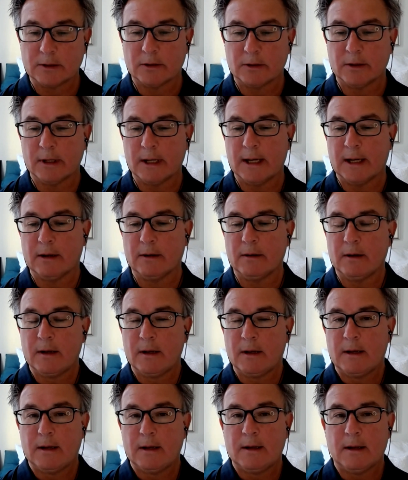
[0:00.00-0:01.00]
turnout.
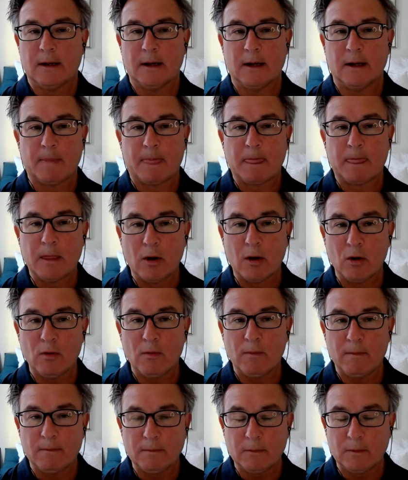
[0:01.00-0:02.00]

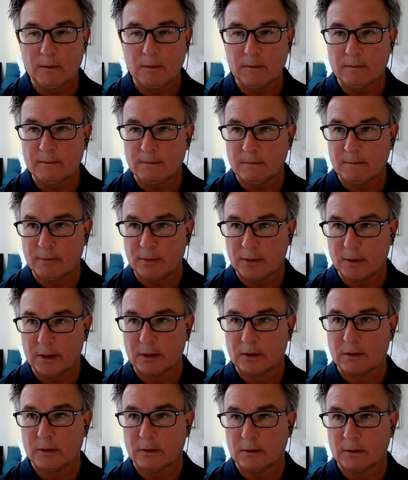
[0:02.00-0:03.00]
No
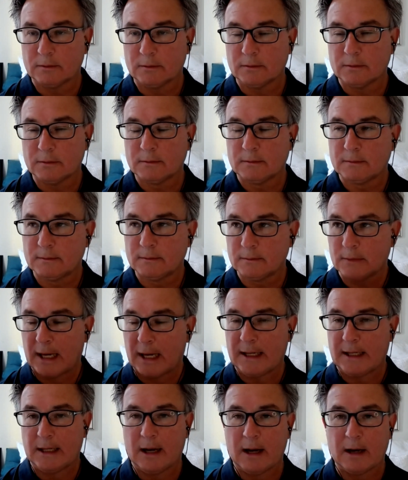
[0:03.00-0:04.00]
political
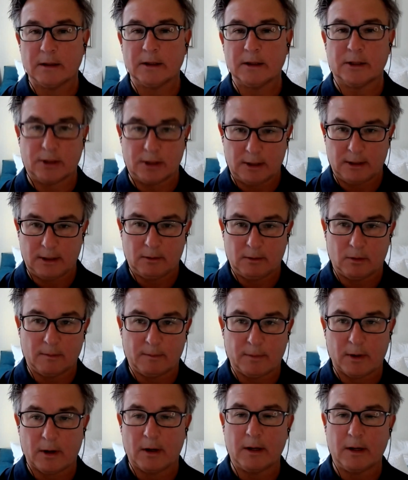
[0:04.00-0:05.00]
ideology or
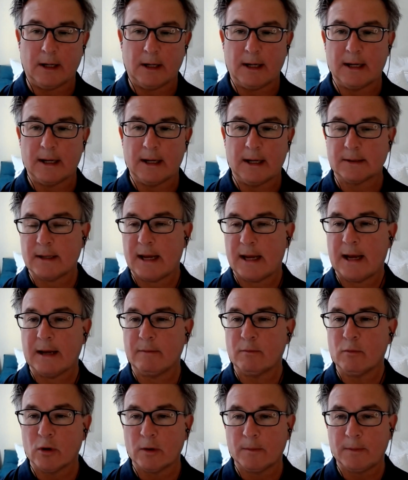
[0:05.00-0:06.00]
party has had
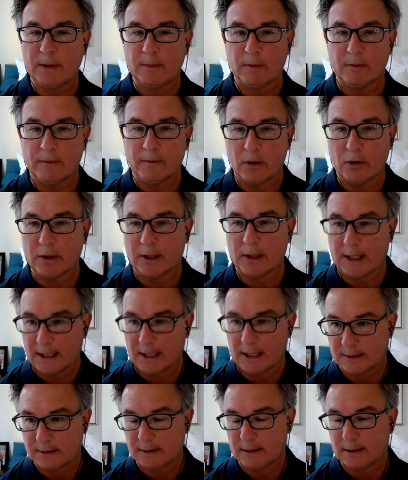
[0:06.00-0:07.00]
more people vote
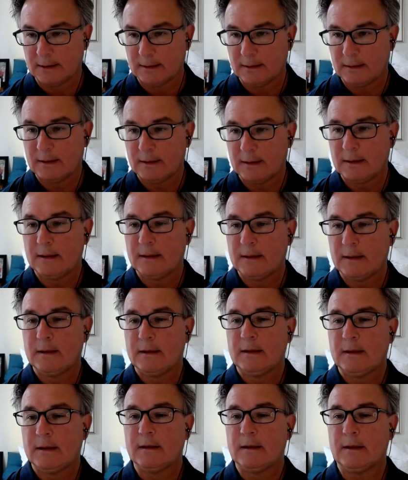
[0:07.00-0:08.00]
against it
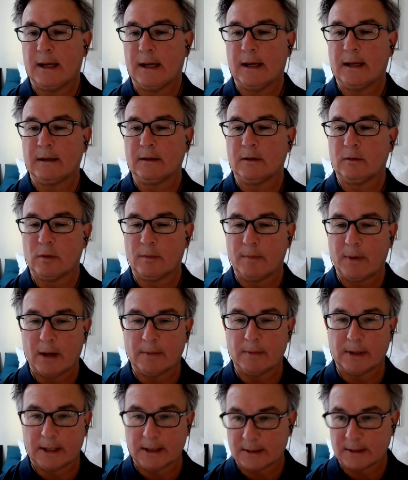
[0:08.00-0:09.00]
than the
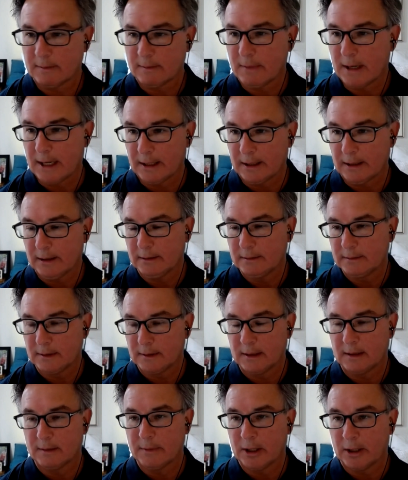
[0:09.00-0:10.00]
Republicans and MAGA
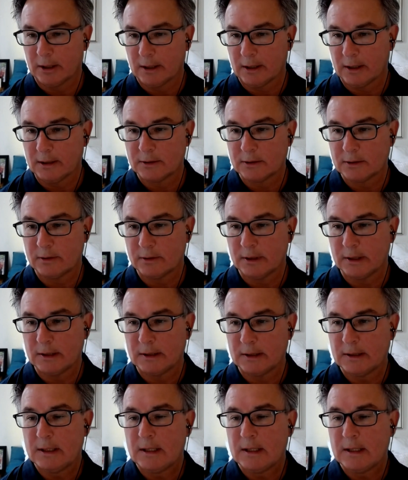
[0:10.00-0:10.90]
in American history.